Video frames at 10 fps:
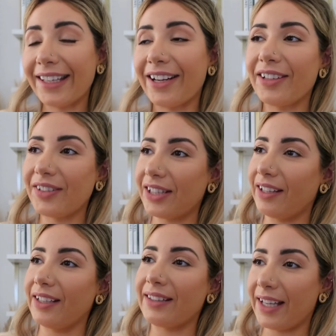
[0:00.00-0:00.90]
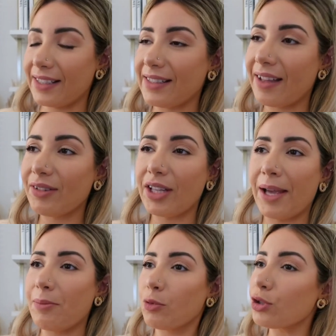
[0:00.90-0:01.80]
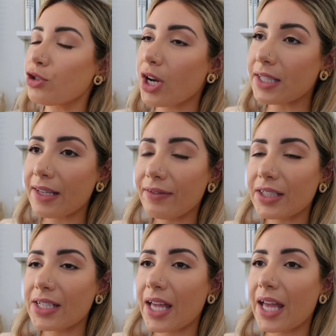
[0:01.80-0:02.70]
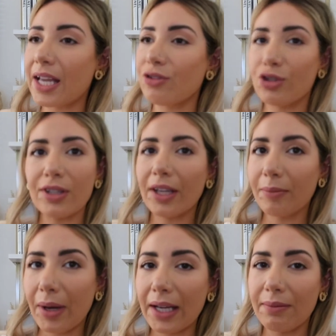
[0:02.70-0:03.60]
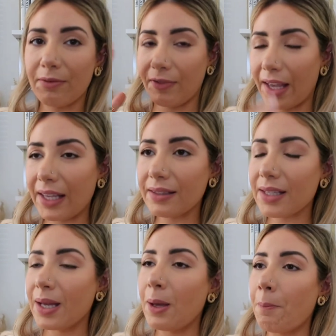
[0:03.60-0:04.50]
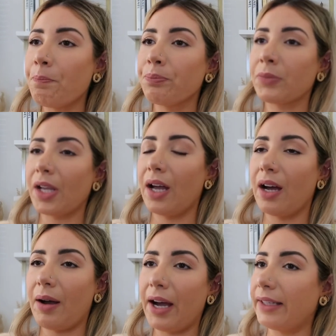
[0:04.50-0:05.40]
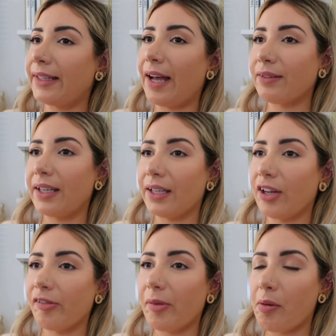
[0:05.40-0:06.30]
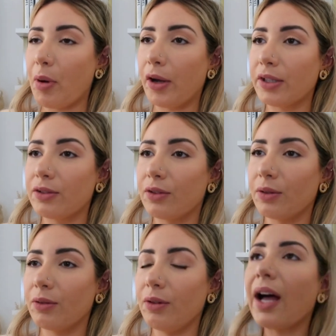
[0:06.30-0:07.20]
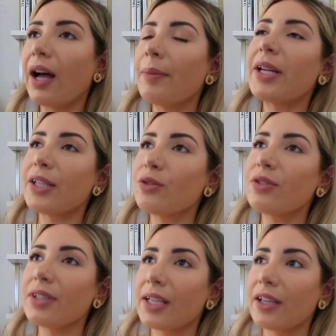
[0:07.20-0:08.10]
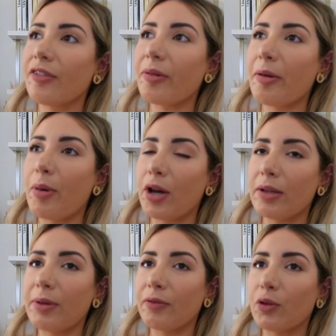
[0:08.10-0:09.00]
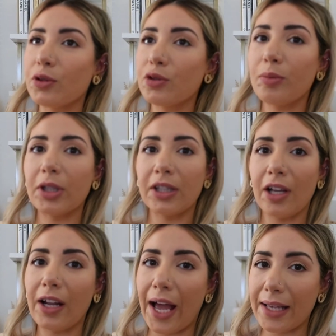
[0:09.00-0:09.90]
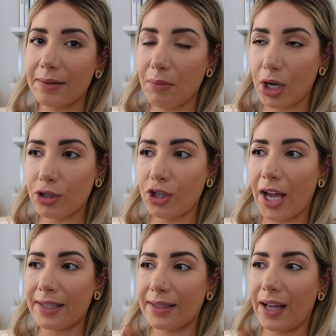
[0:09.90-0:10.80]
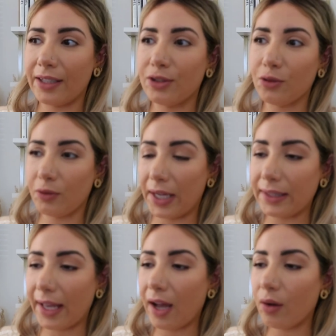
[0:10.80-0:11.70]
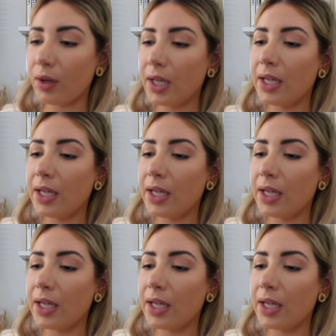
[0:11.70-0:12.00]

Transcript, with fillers: care of it like next level i moisturize every day just like my face uh, I now take care of my body too I mean, I used to take care of my body before too, but not as much as I do right now.